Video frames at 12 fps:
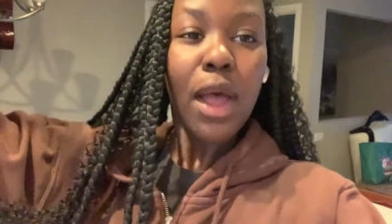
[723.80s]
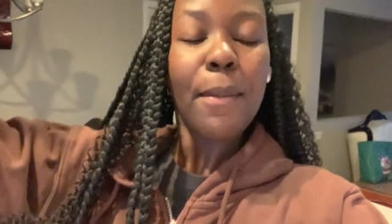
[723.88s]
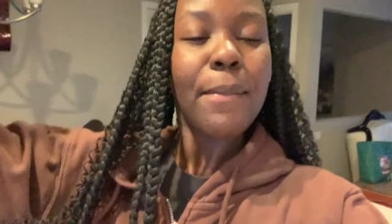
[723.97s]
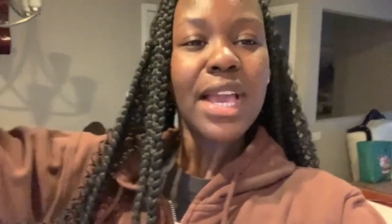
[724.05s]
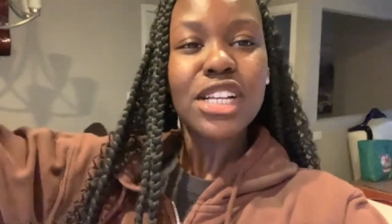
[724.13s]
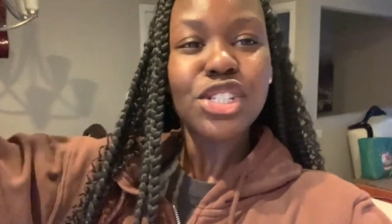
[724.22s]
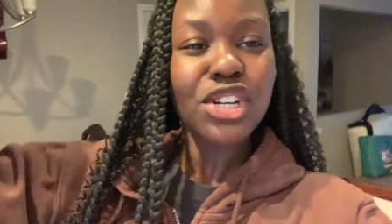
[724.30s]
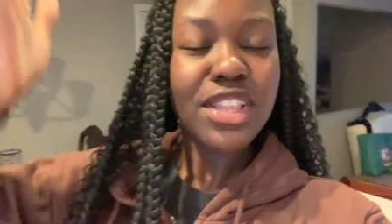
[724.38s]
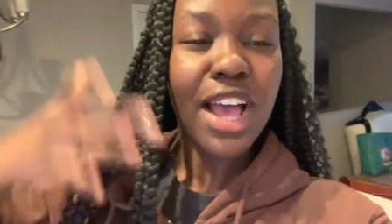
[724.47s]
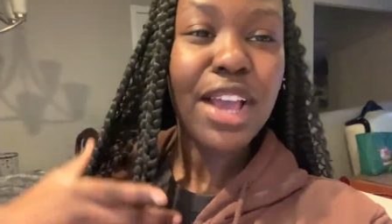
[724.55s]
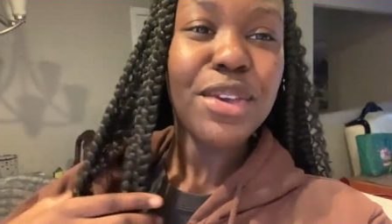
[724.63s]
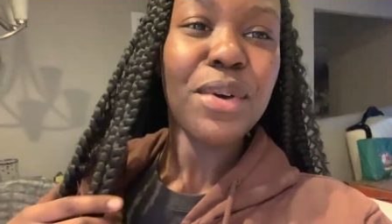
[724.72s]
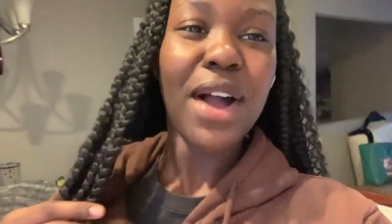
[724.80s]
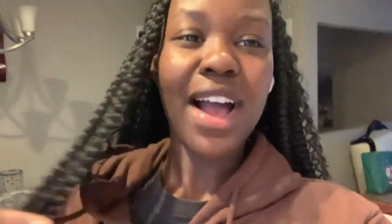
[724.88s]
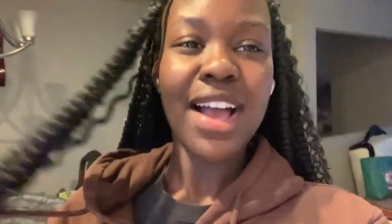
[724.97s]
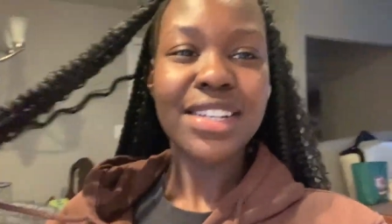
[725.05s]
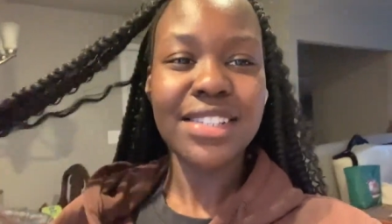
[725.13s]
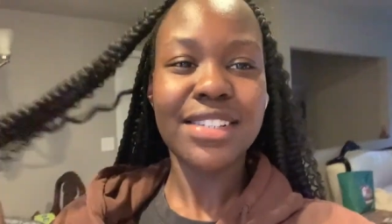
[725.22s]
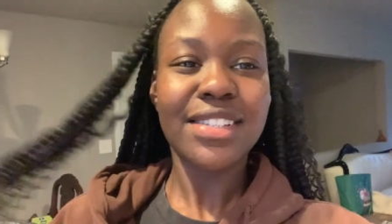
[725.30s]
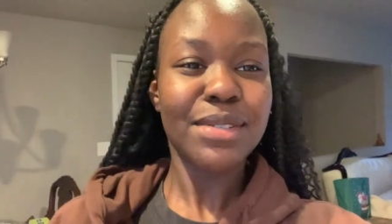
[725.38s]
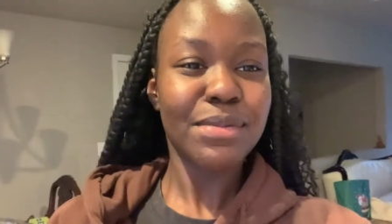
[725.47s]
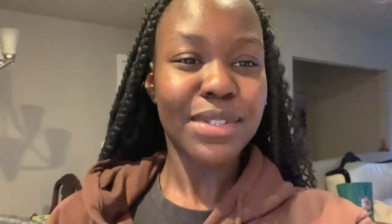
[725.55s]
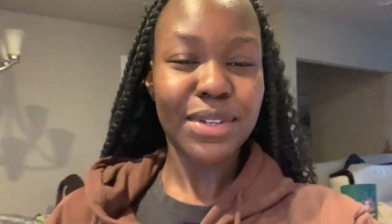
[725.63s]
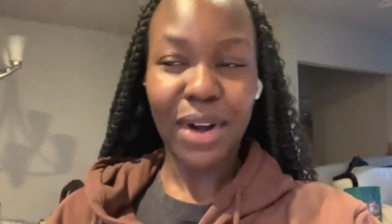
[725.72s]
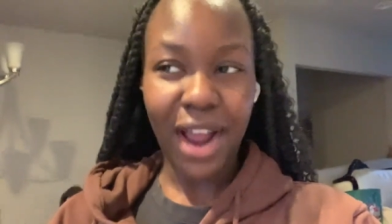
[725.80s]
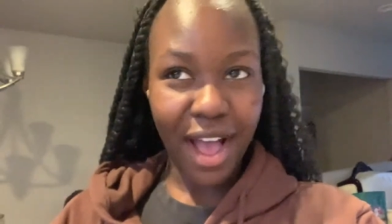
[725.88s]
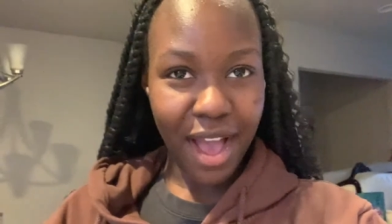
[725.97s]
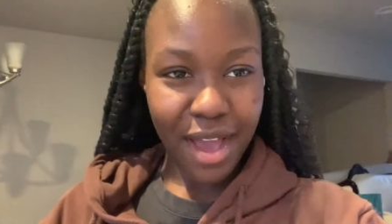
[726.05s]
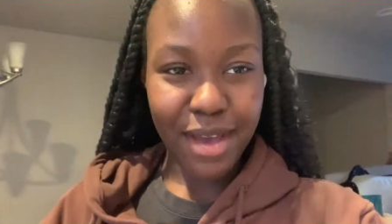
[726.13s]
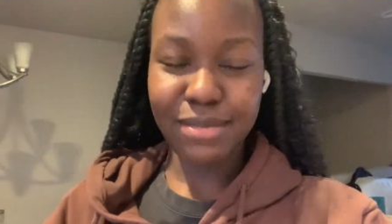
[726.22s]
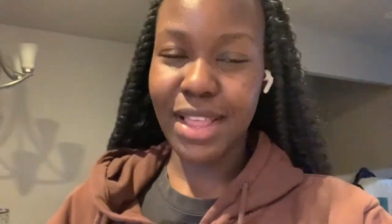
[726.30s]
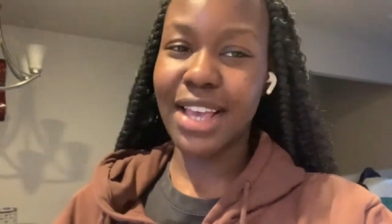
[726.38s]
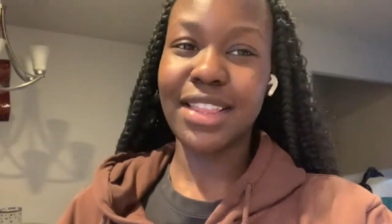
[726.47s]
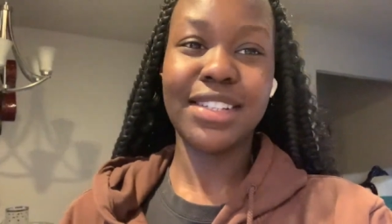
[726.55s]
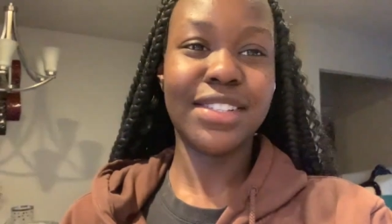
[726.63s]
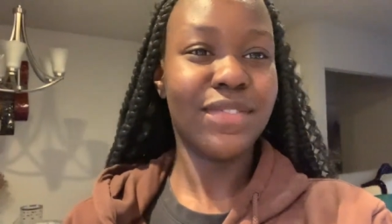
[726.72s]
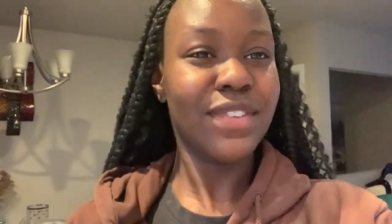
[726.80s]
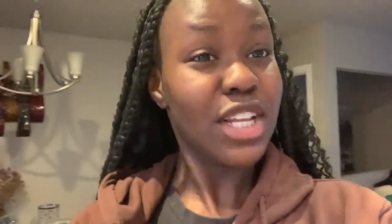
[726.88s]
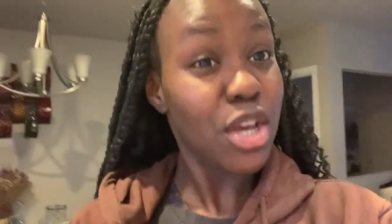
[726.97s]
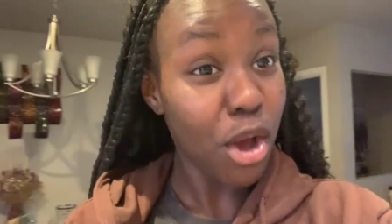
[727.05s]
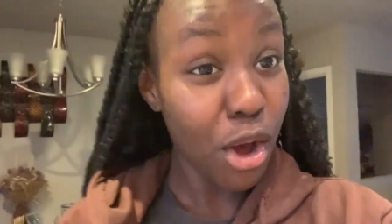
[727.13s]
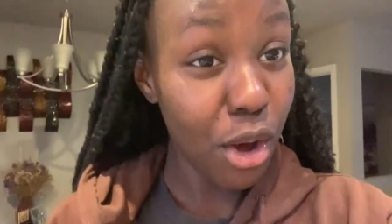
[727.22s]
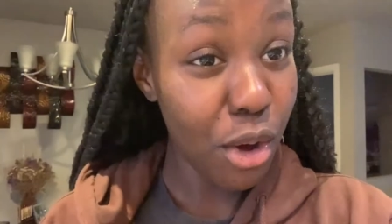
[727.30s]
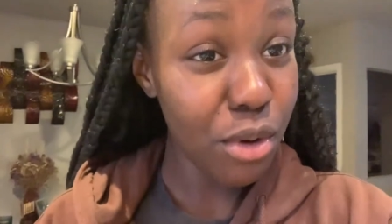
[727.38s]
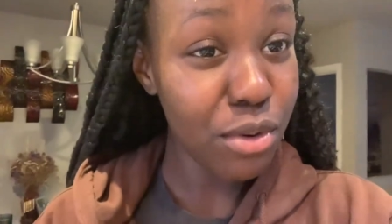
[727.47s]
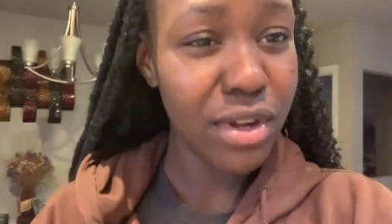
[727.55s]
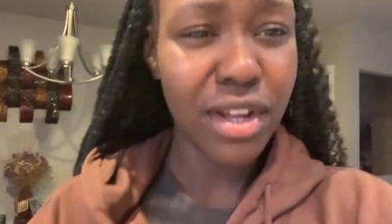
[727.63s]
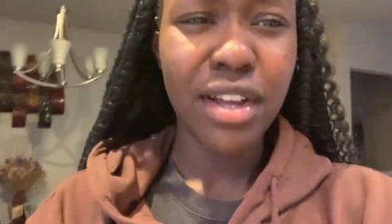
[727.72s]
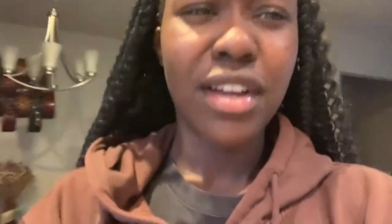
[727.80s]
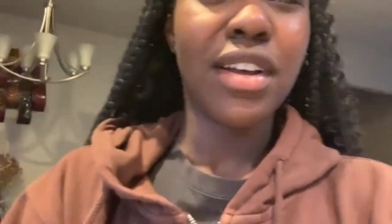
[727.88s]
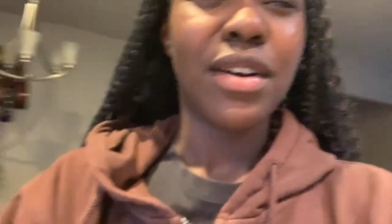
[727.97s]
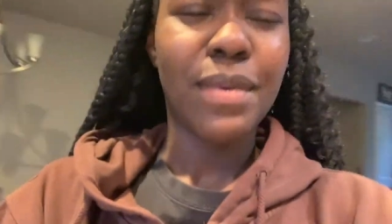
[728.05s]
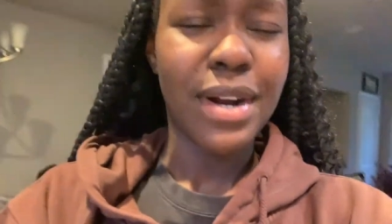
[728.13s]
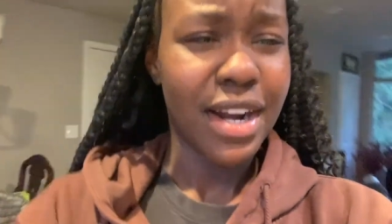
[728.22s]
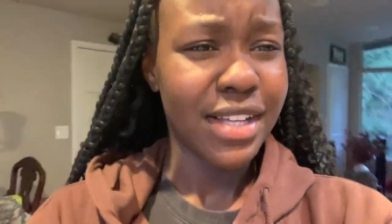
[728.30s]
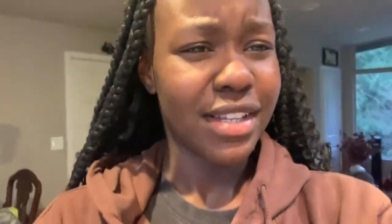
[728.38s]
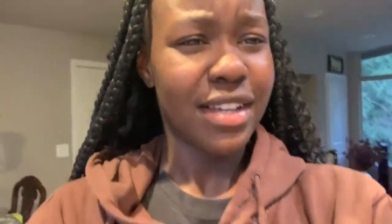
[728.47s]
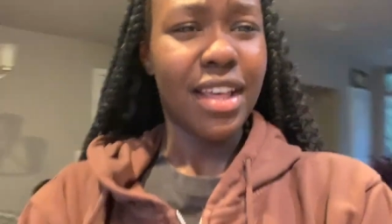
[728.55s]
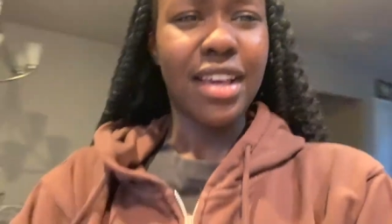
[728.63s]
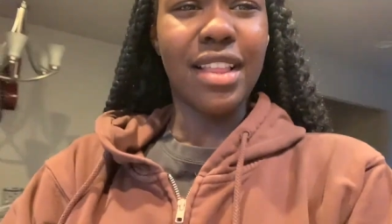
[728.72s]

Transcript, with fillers: Make sure that you guys subscribe, like this video. Why did I say like